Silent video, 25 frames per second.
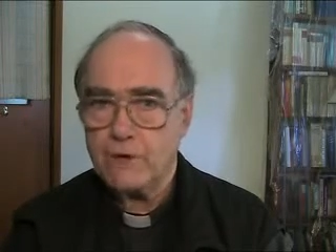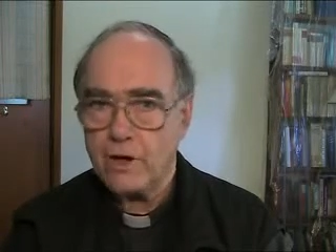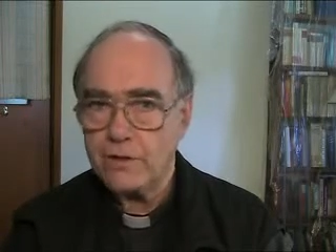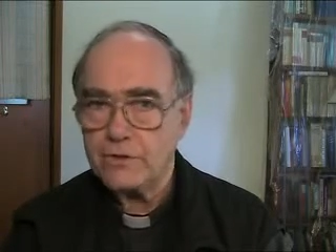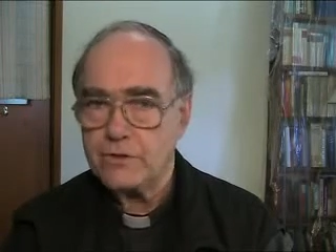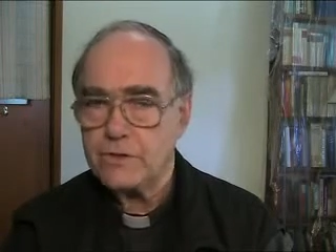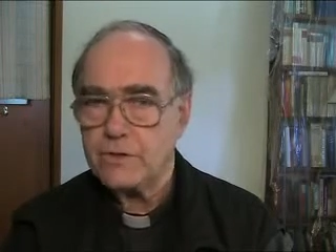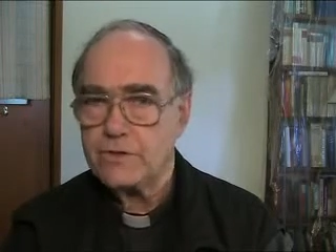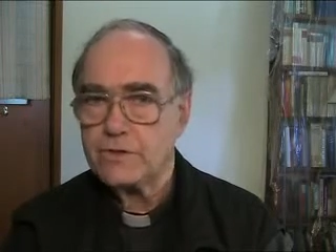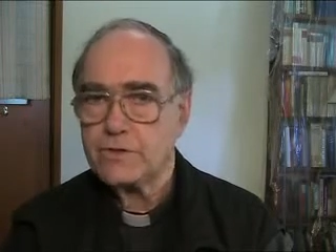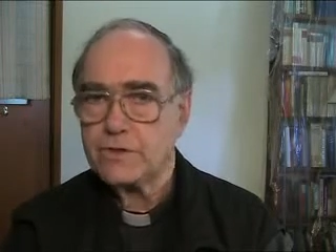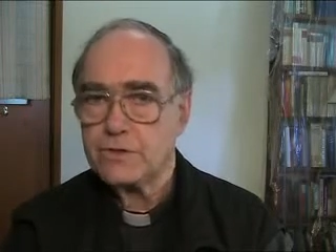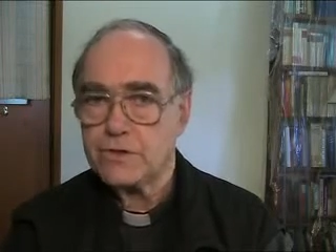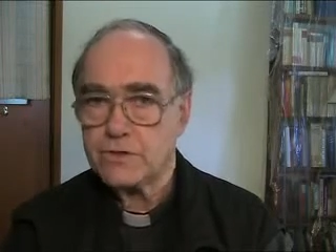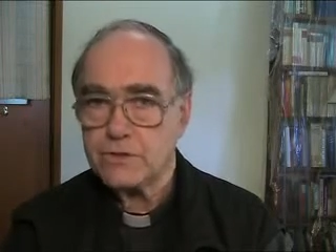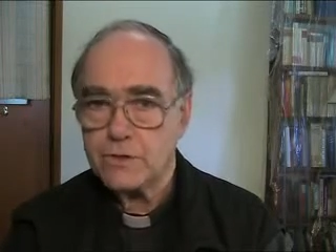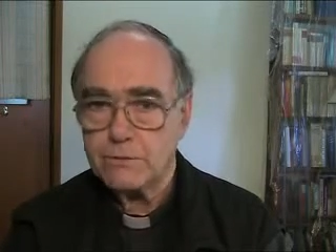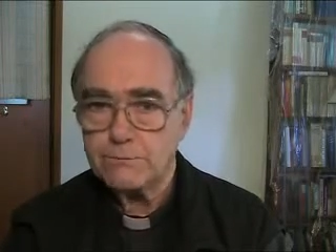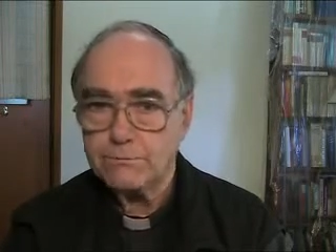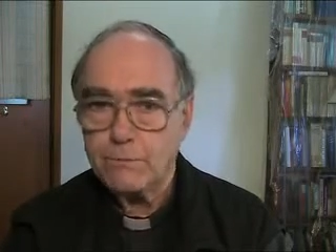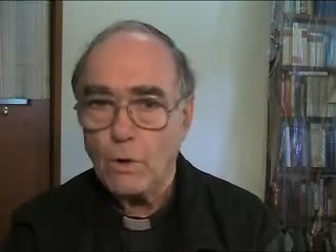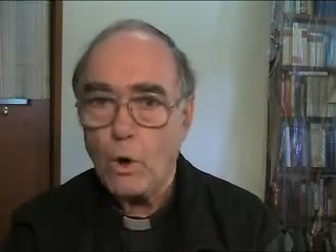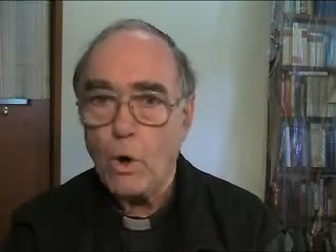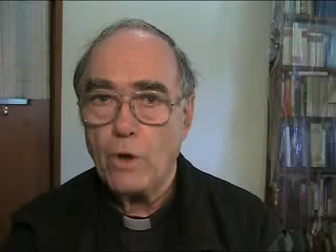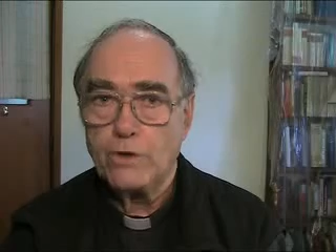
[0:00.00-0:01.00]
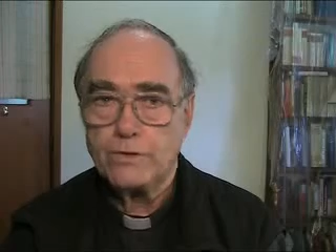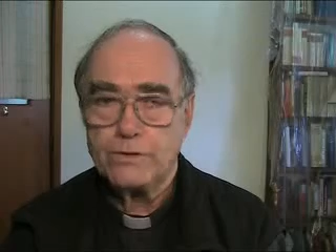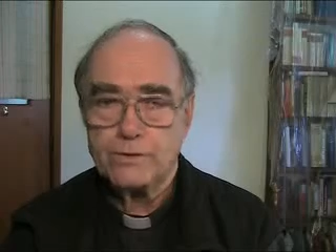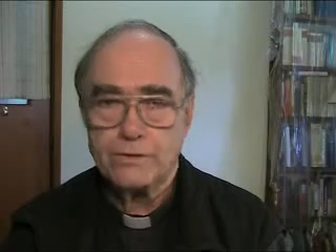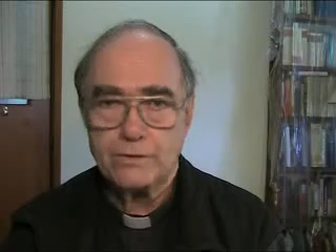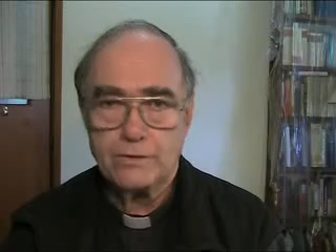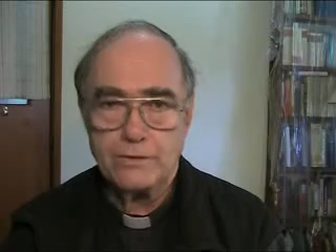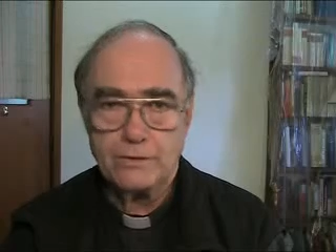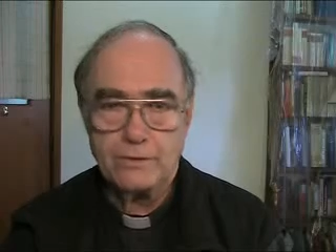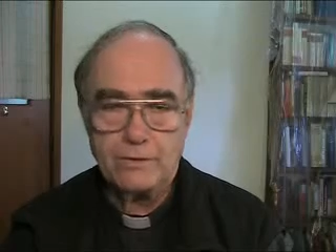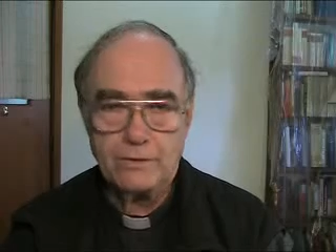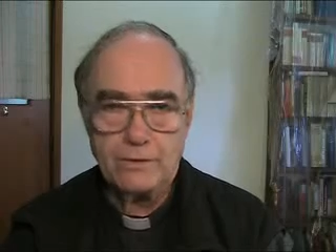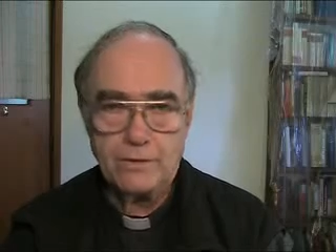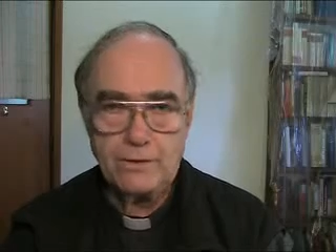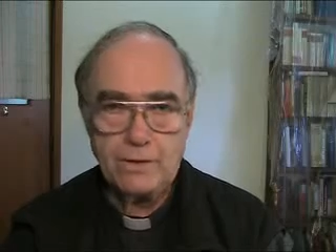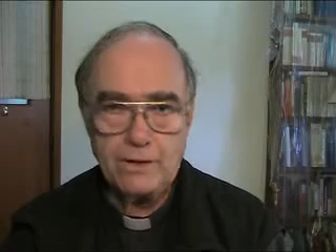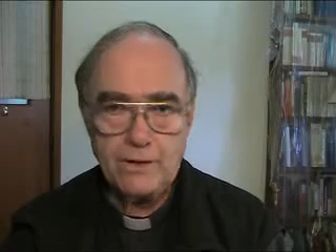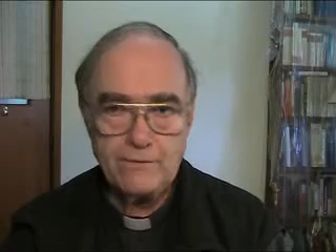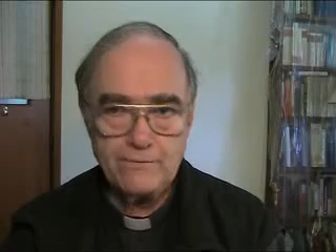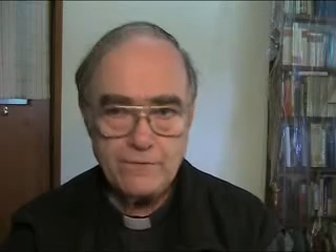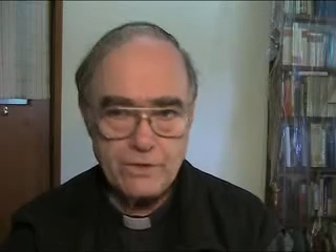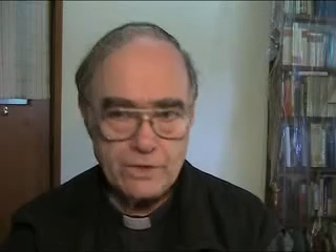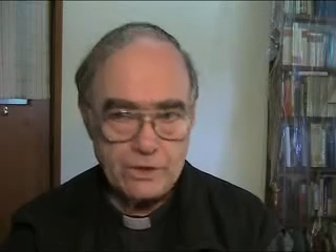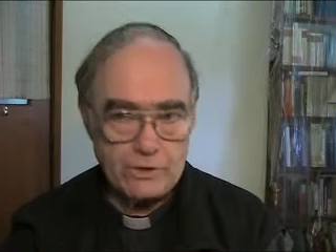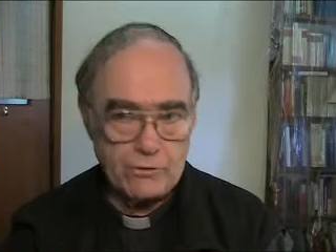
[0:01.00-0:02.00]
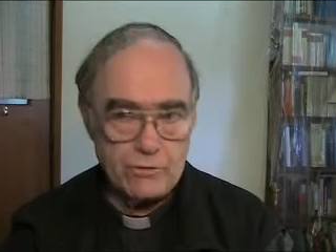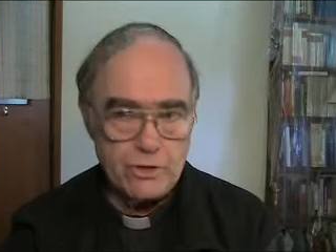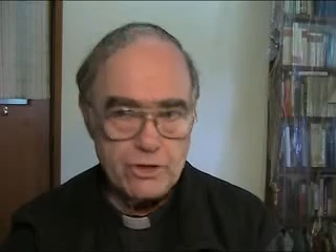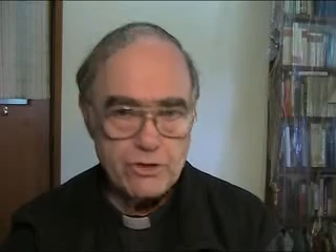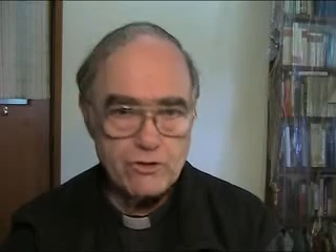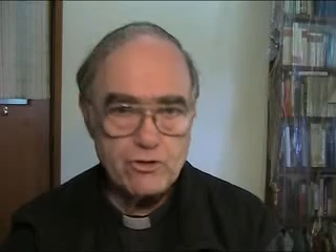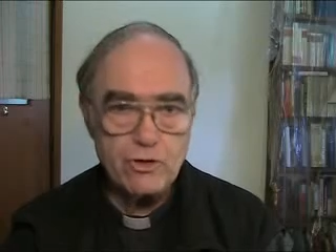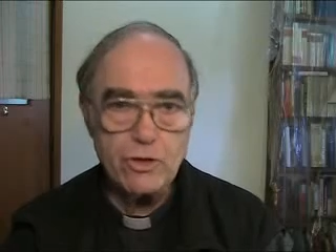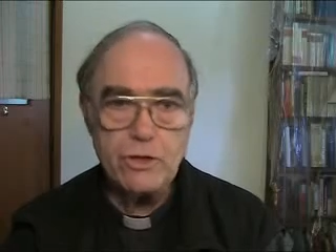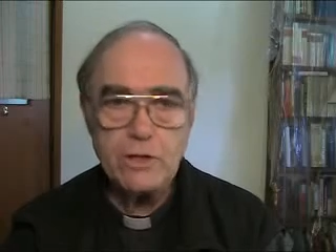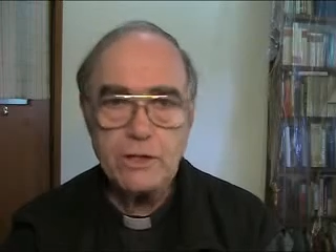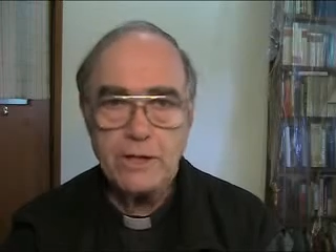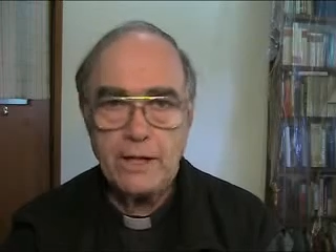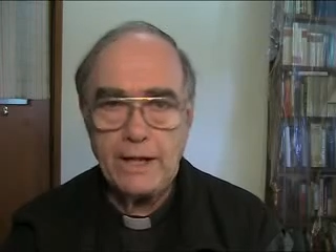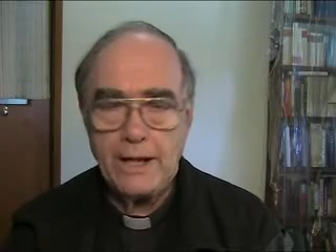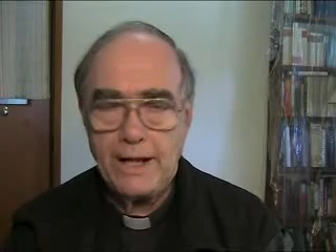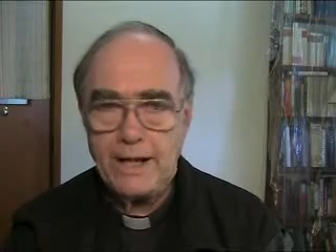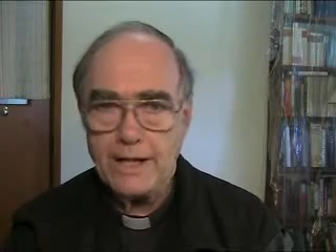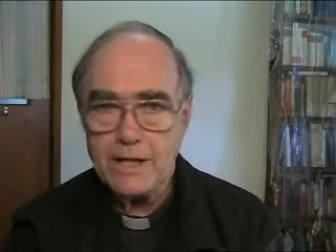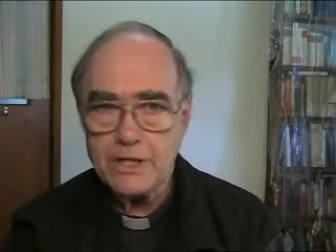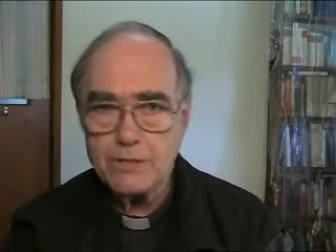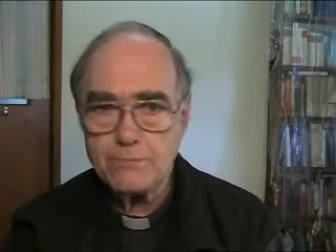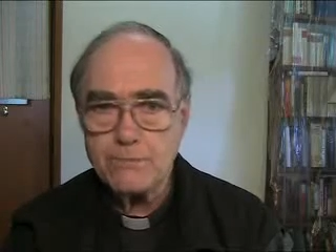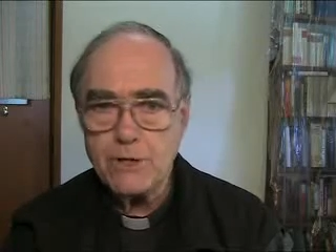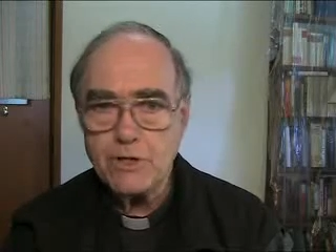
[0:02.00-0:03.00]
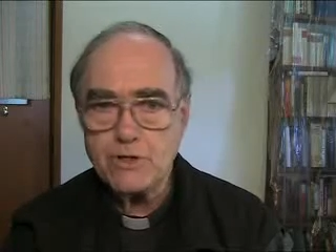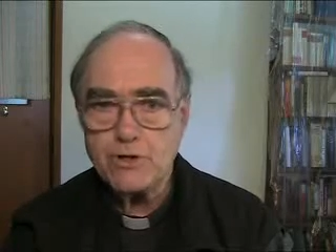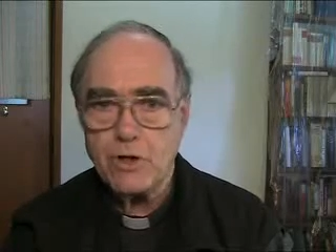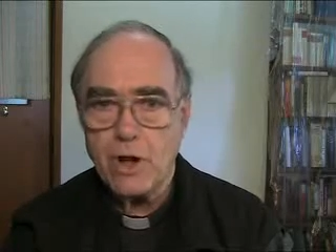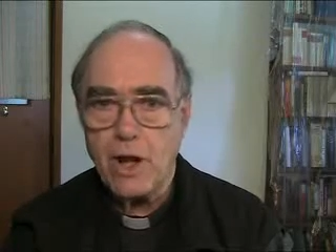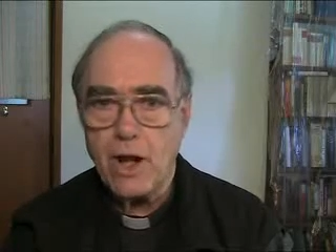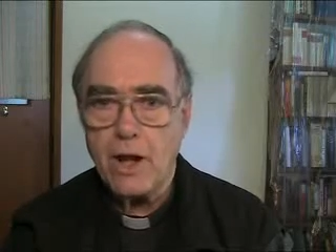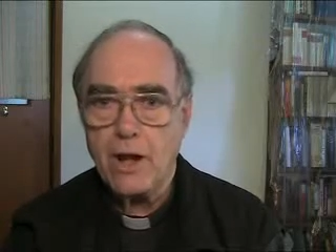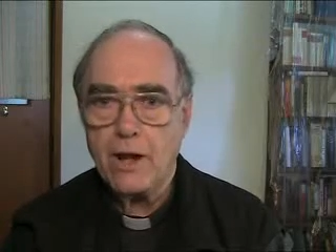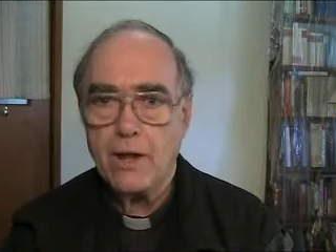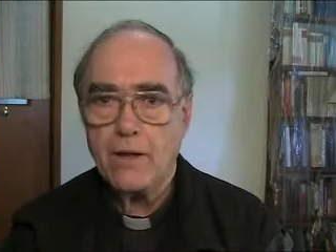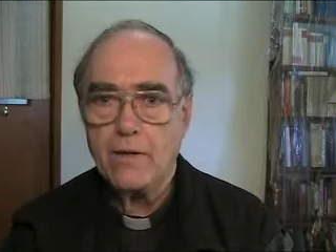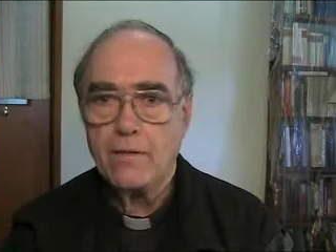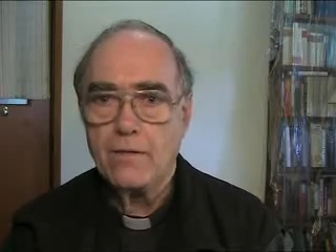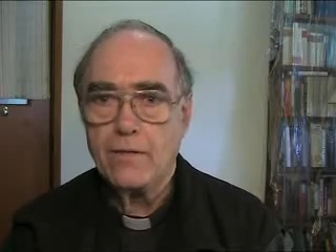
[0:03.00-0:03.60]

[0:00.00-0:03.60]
fondest support for the Christian in his mission.